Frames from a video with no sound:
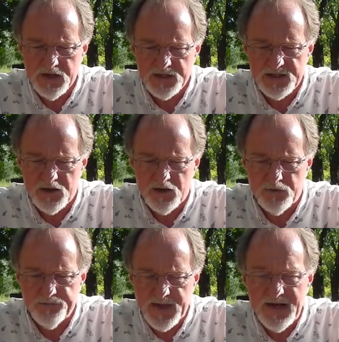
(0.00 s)
So
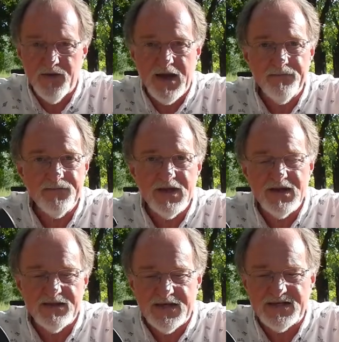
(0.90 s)
anyway,
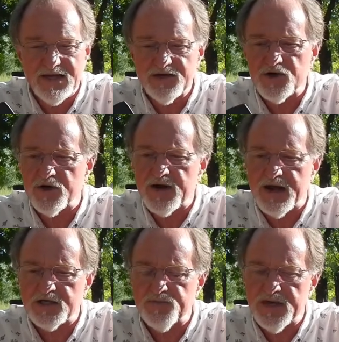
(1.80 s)
this thing turned
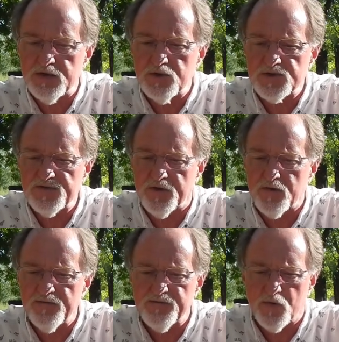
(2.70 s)
out to be
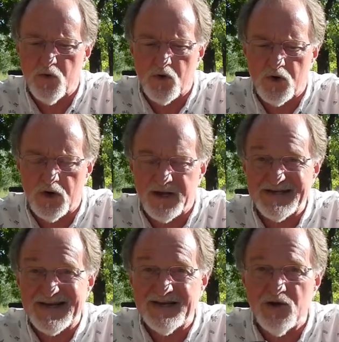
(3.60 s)
useful for a
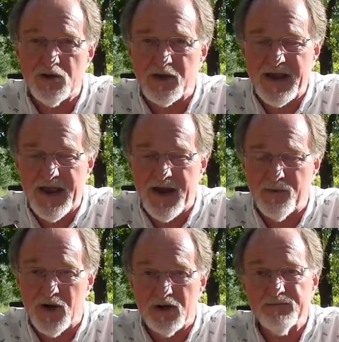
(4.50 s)
$10
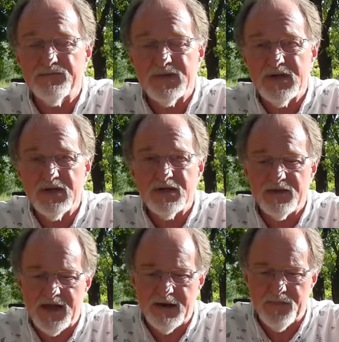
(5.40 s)
camera
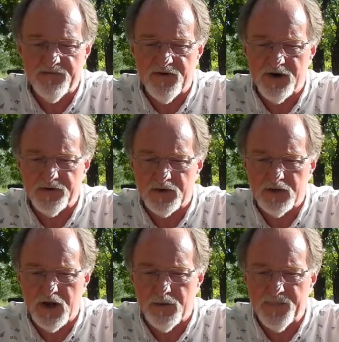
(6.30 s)
that my
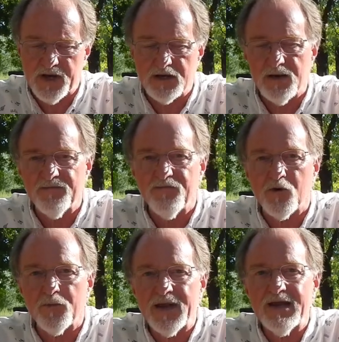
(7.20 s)
father-in-law picked up
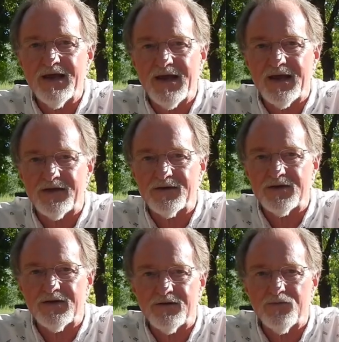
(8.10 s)
for me at
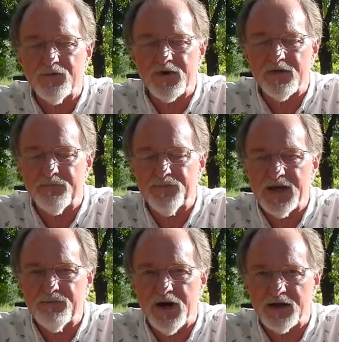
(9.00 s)
uh, one of the
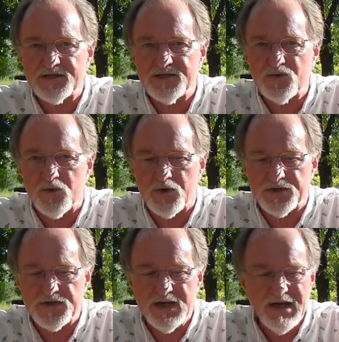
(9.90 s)
big box
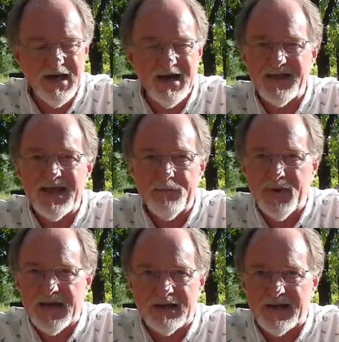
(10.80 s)
stores. I think he
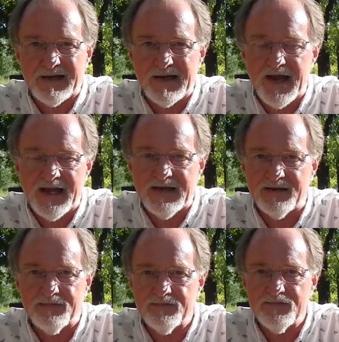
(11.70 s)
paid like
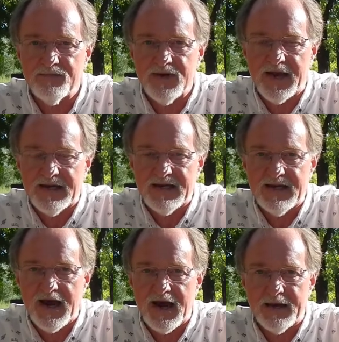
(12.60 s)

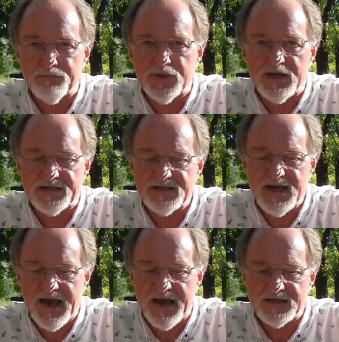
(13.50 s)
$9.99 plus
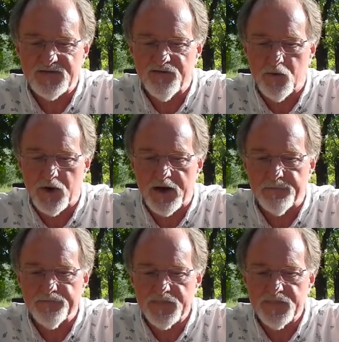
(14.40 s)
tax for it.